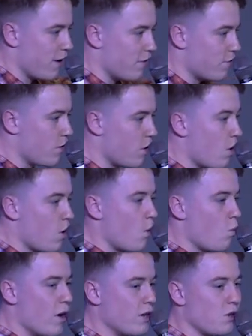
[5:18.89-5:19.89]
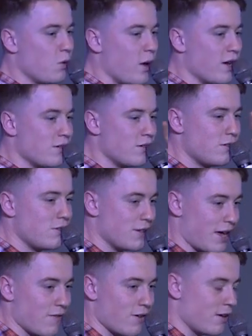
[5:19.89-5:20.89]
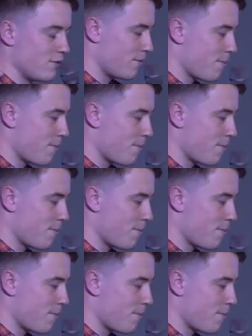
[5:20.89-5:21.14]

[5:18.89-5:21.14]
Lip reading: faith when you went together.